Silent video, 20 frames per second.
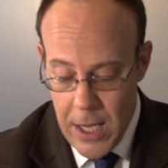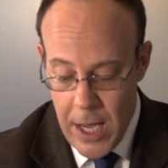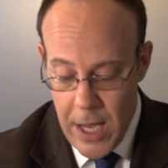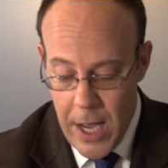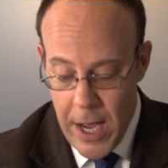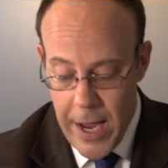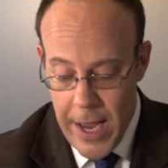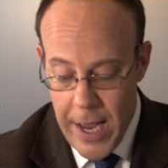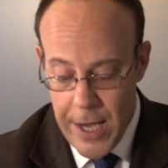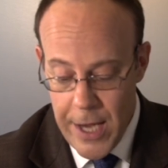
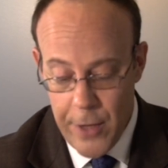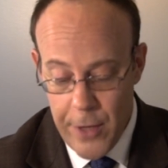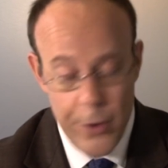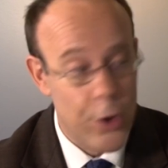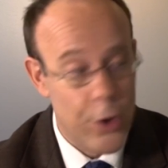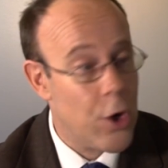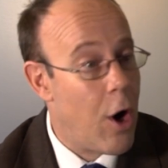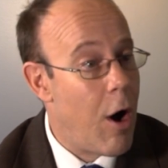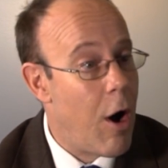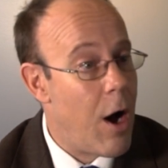and other
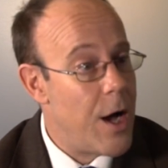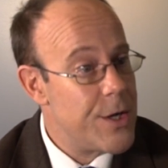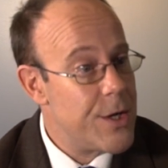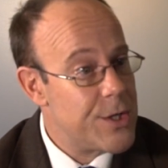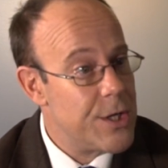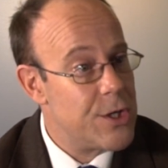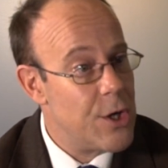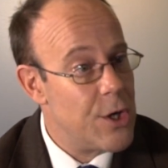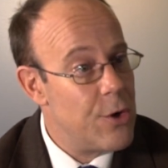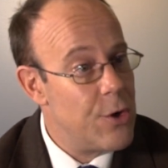costs
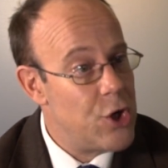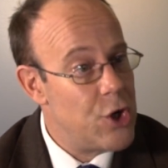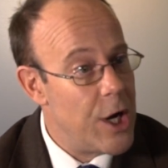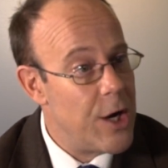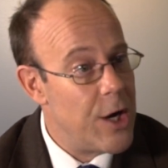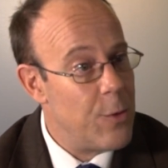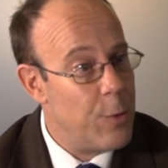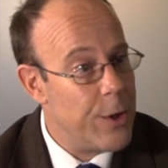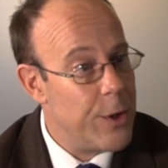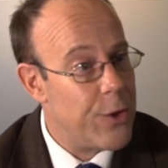
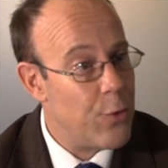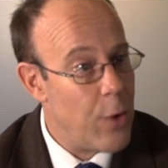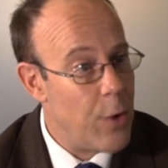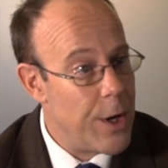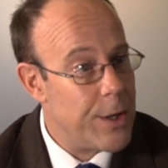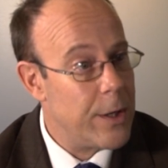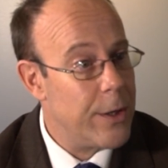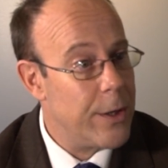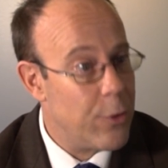associated with the rental